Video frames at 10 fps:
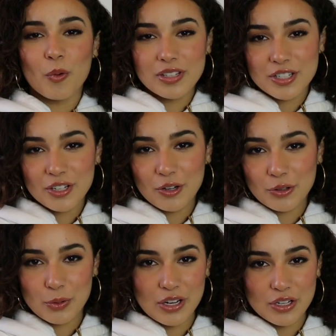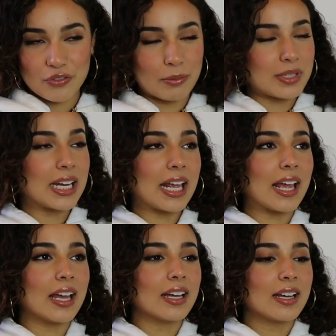What's your goal three years from
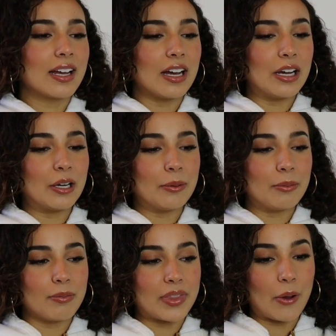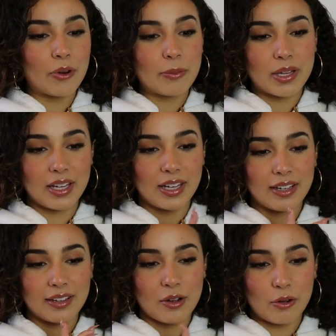today? Um, that would
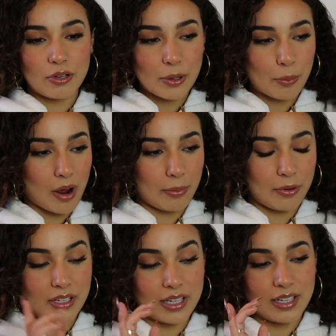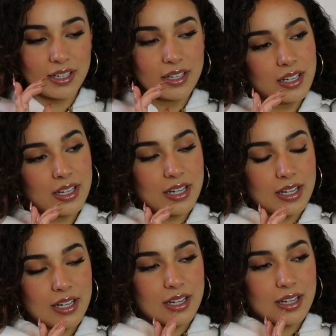be owning a property,
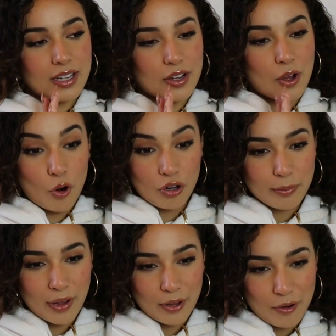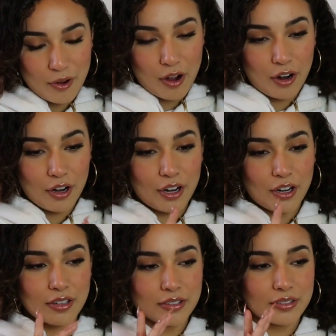owning my own
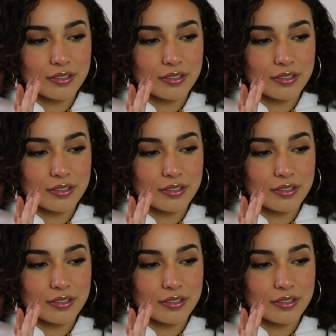car,